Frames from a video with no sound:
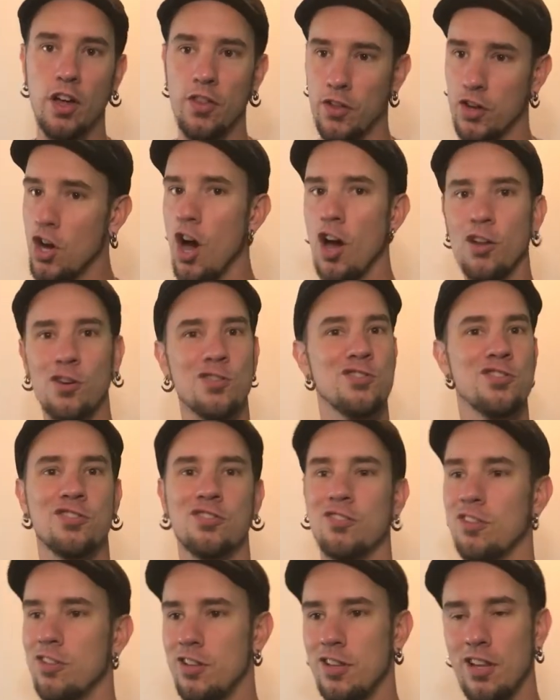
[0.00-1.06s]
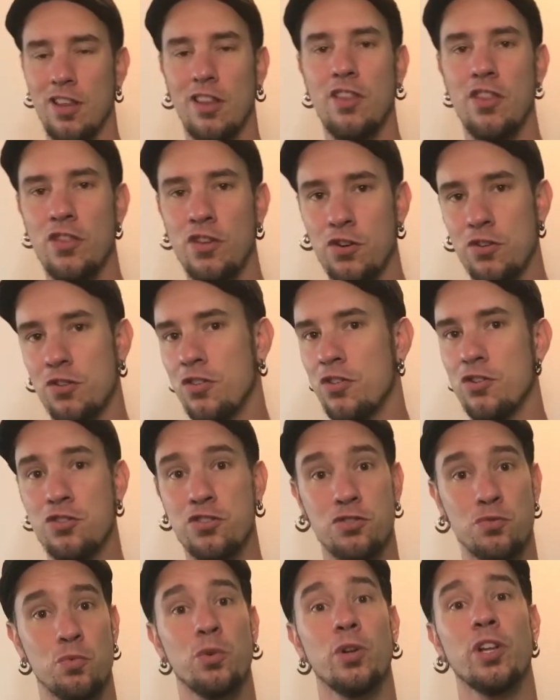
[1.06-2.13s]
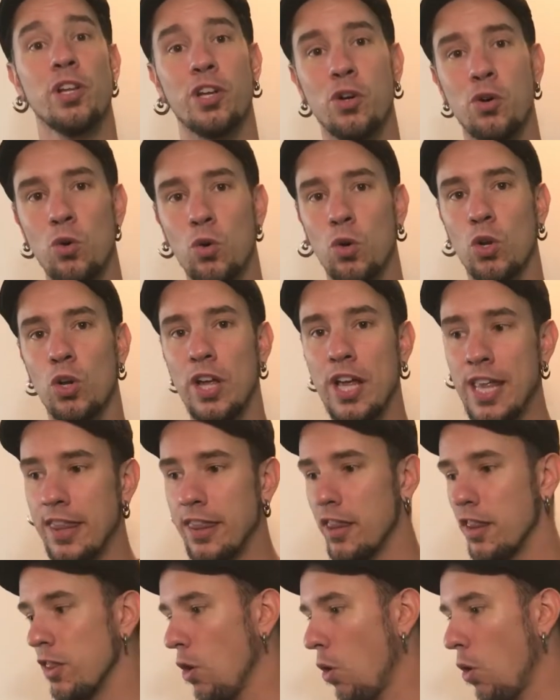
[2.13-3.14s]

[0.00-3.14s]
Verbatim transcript: The colors, they're just really cool.